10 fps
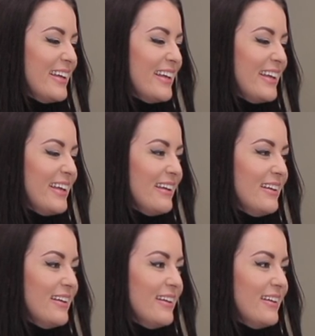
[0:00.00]

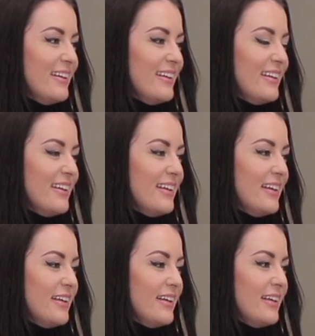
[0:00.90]

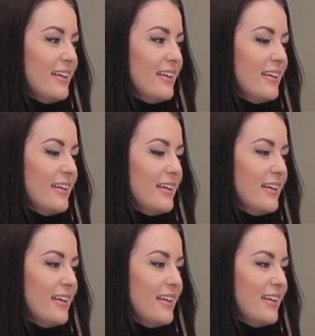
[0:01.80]

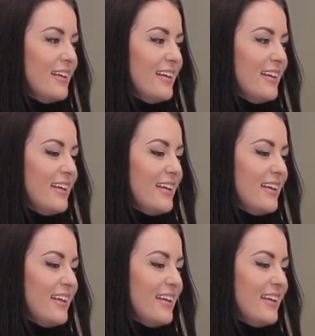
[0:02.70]

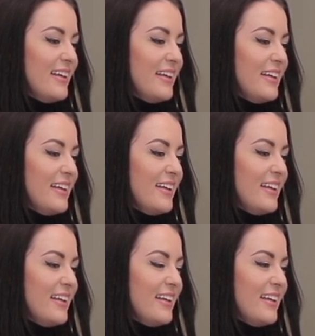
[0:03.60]

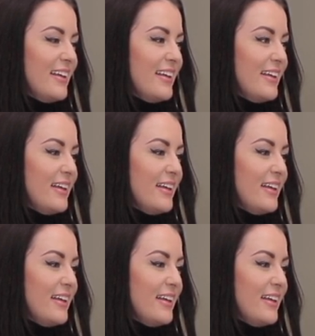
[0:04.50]
The person shown says nothing.